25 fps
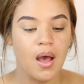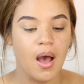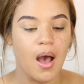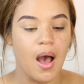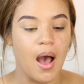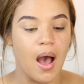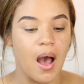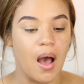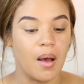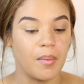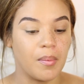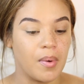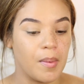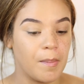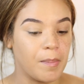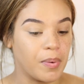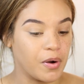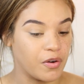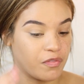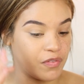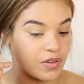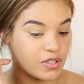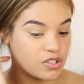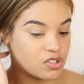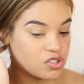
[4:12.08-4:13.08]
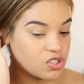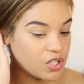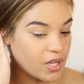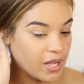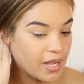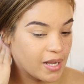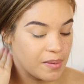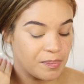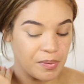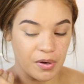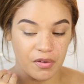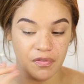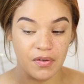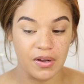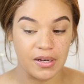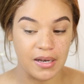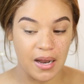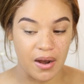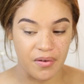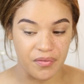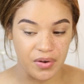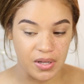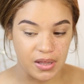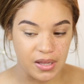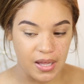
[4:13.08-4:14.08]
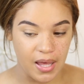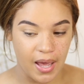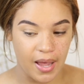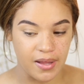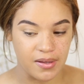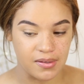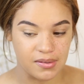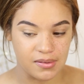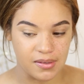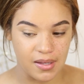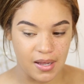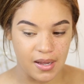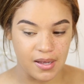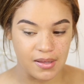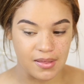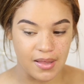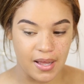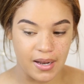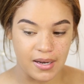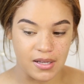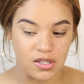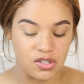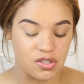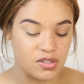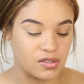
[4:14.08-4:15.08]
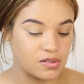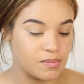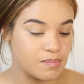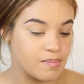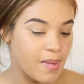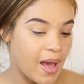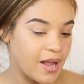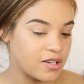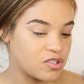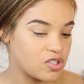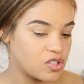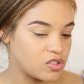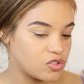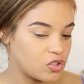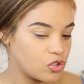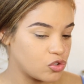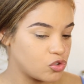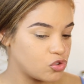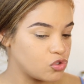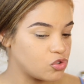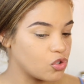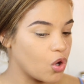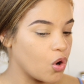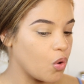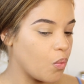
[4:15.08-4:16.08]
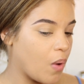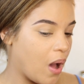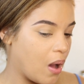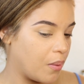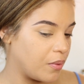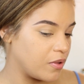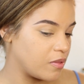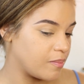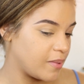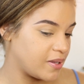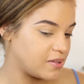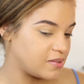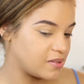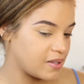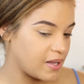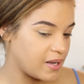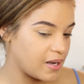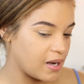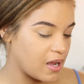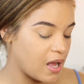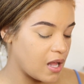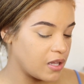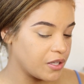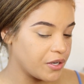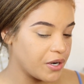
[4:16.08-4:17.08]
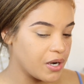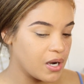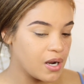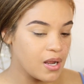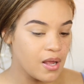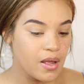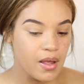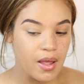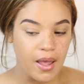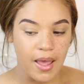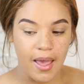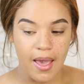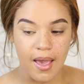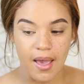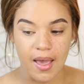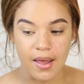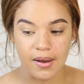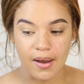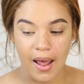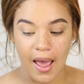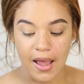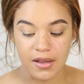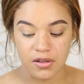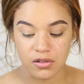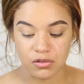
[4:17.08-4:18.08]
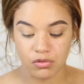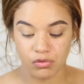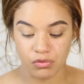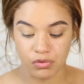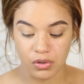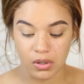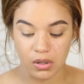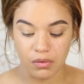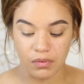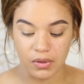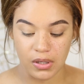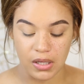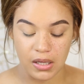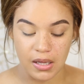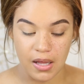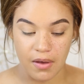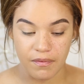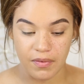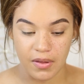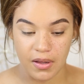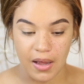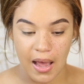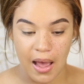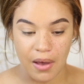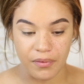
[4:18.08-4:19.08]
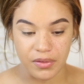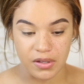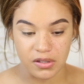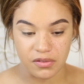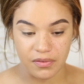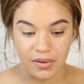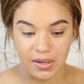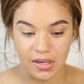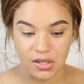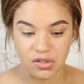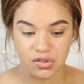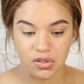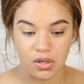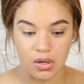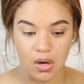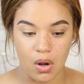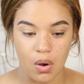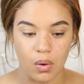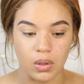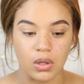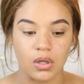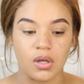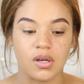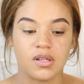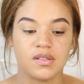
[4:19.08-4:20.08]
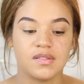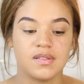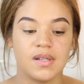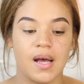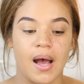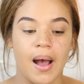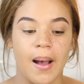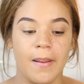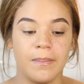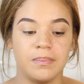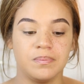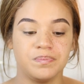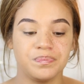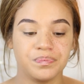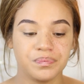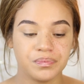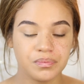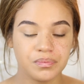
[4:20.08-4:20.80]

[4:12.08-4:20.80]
perfect shade, perfect everything. I just think that it just matches so well with my skin color, and I just really love how this foundation looks on